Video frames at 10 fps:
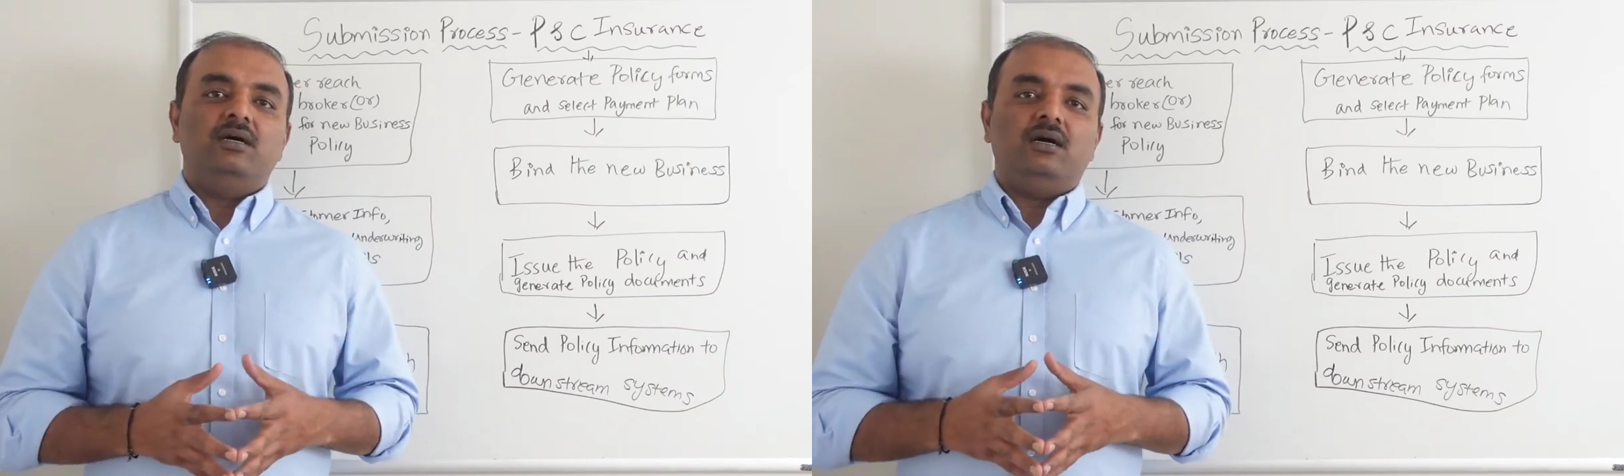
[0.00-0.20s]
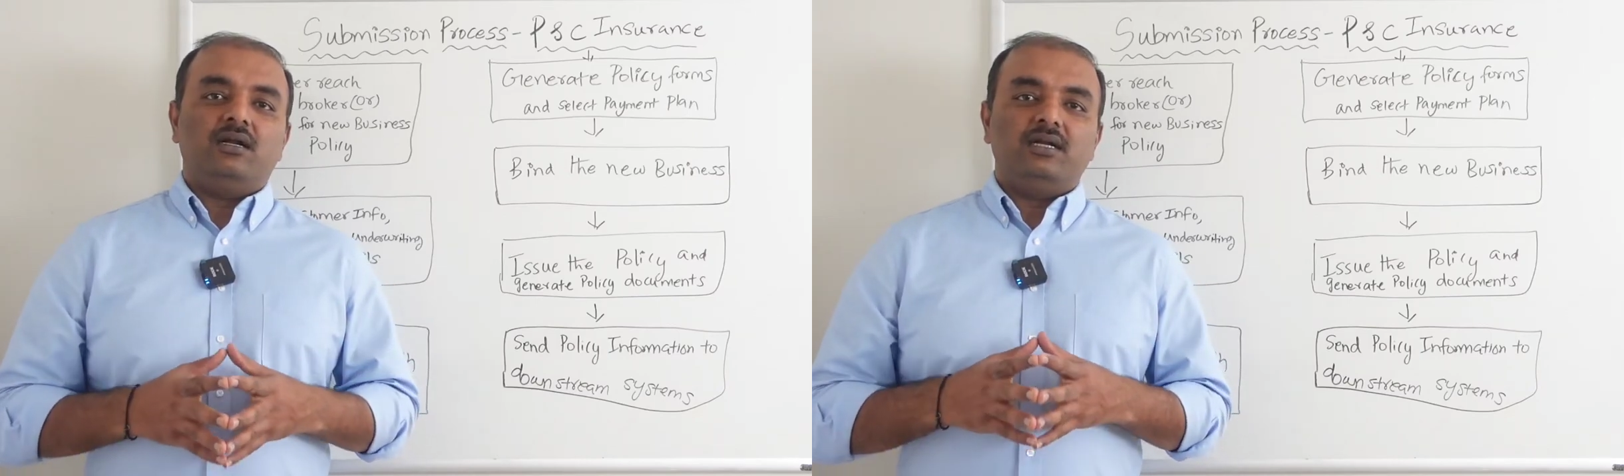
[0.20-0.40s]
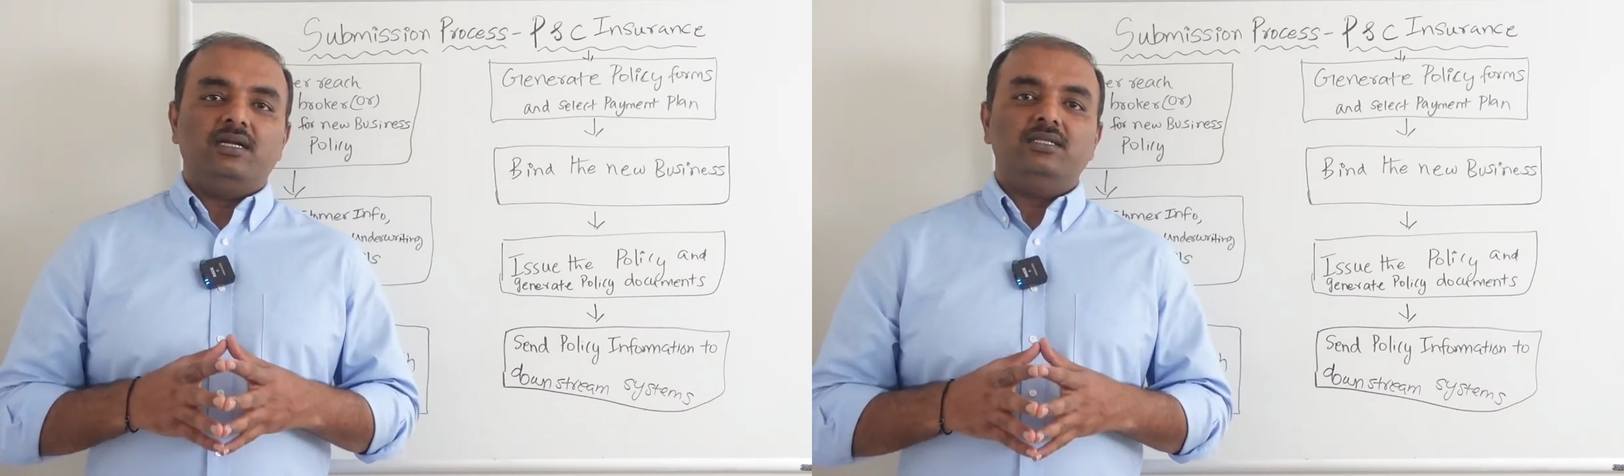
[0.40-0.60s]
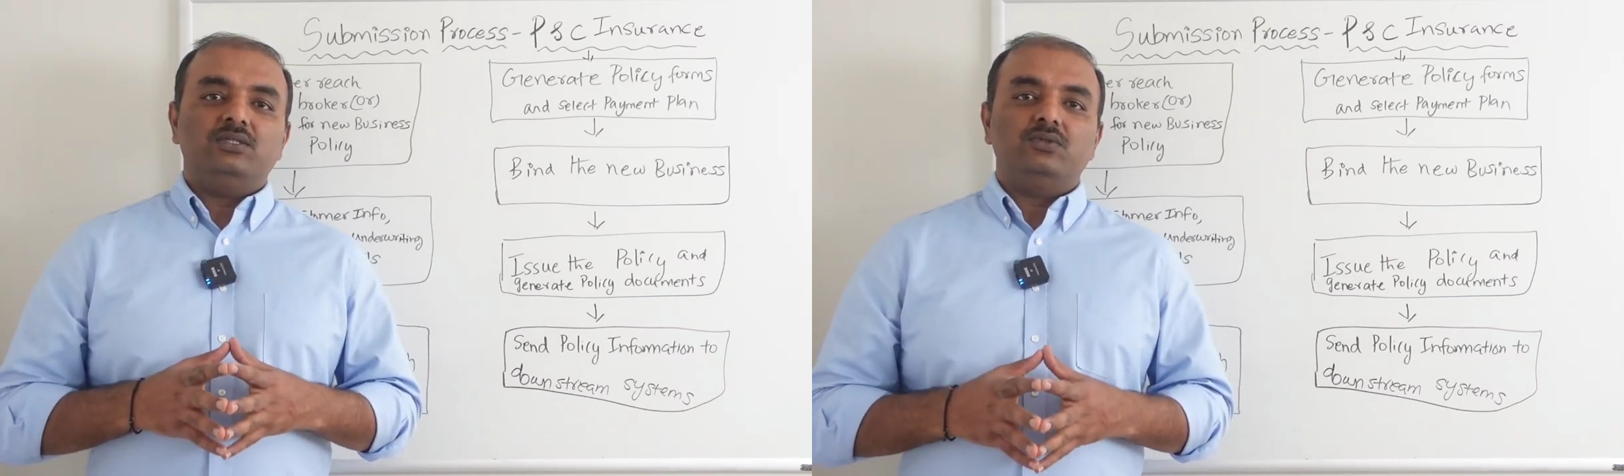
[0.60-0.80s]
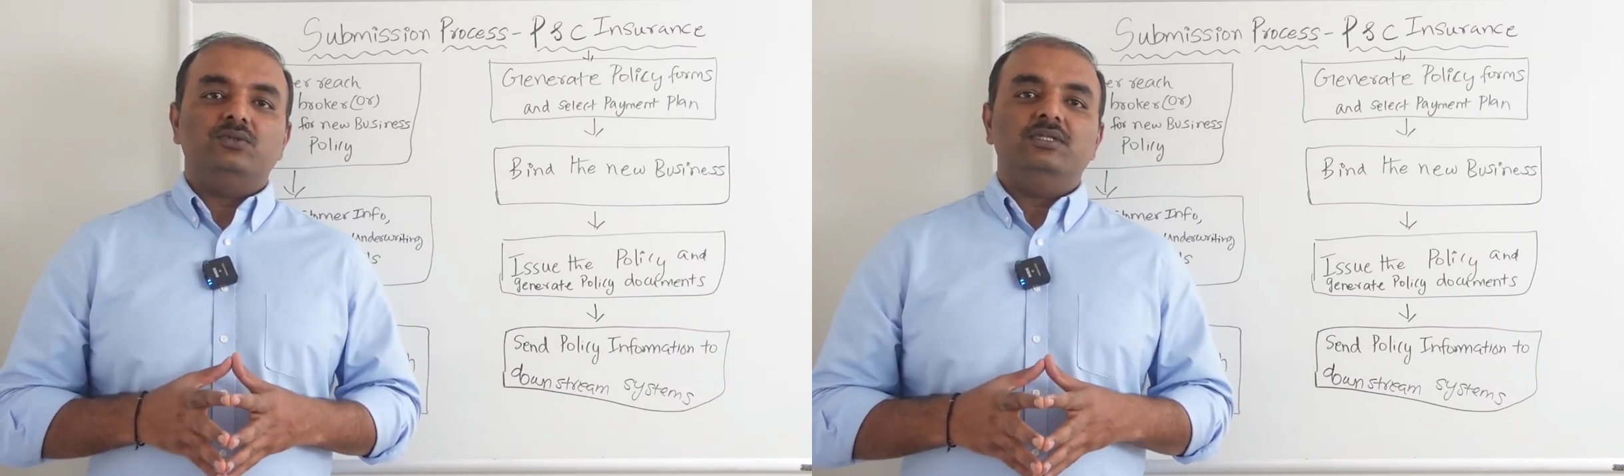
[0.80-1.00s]
are done
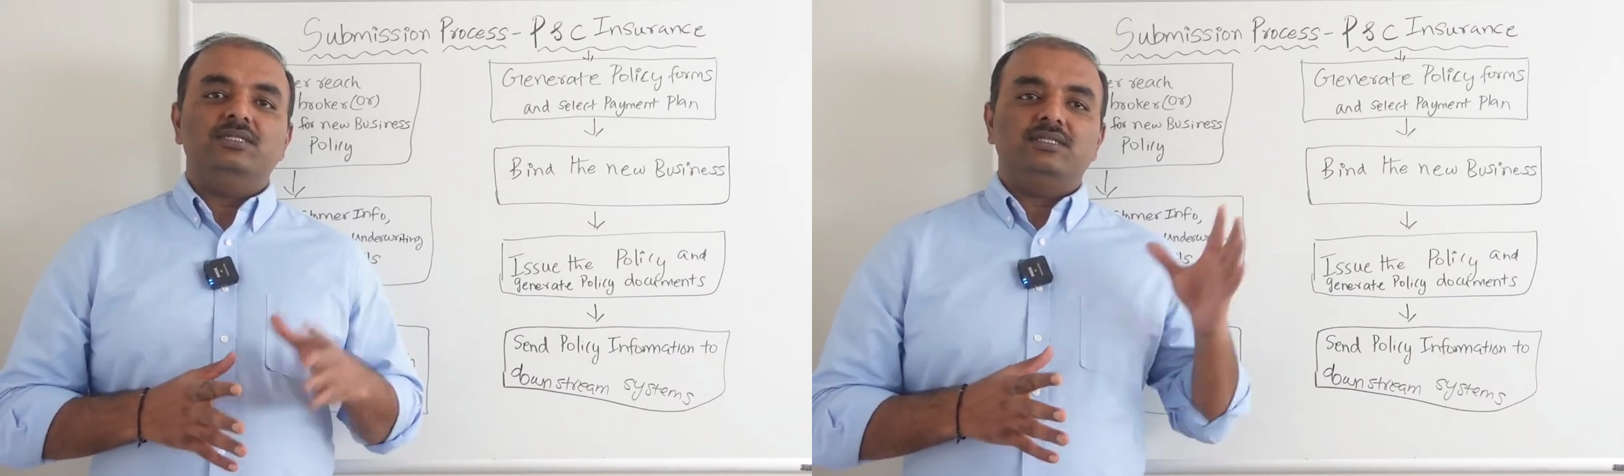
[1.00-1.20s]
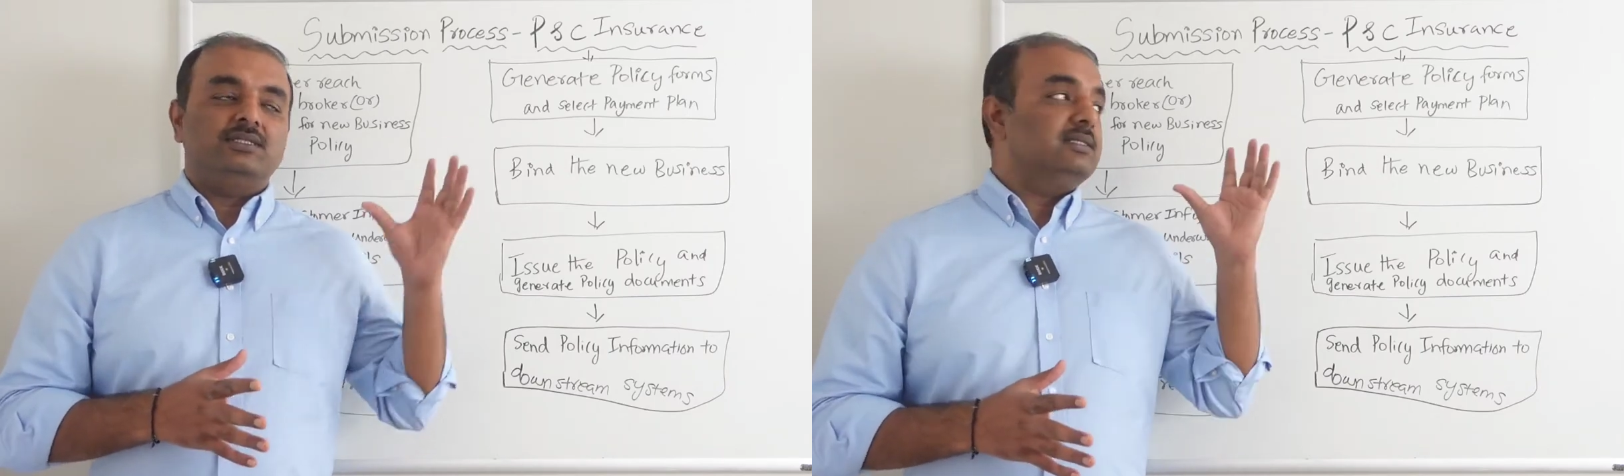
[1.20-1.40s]
through this